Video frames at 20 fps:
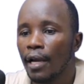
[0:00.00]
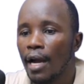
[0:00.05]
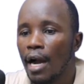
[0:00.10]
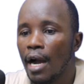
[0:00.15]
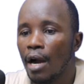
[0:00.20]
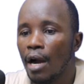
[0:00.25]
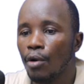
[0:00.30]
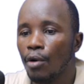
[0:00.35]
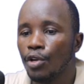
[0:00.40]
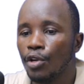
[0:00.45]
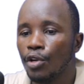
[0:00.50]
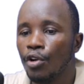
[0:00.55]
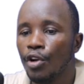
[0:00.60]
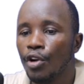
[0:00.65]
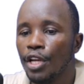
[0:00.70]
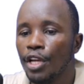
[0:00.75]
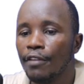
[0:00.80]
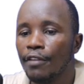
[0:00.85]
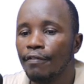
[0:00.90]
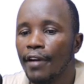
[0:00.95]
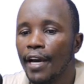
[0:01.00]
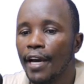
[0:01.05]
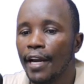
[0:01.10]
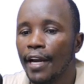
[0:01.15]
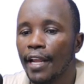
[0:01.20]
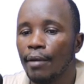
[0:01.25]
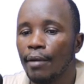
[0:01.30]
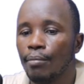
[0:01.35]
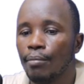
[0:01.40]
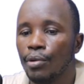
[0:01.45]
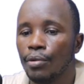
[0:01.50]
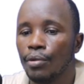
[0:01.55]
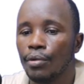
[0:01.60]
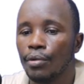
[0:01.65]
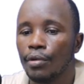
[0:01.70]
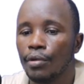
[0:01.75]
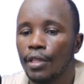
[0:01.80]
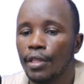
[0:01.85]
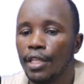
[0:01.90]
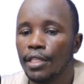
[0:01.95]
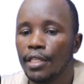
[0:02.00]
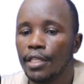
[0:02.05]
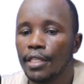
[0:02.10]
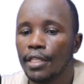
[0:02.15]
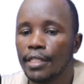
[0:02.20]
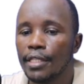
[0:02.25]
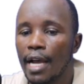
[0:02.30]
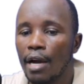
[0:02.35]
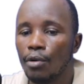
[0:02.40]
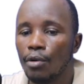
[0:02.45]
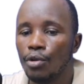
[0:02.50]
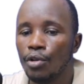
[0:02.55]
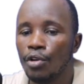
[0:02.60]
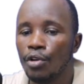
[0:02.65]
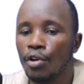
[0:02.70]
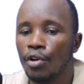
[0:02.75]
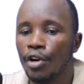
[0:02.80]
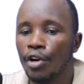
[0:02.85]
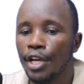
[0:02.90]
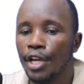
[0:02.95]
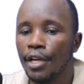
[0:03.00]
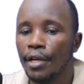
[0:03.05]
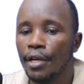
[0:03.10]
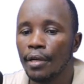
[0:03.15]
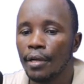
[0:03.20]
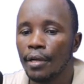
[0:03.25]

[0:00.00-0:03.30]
outgoing variable. This is outgoing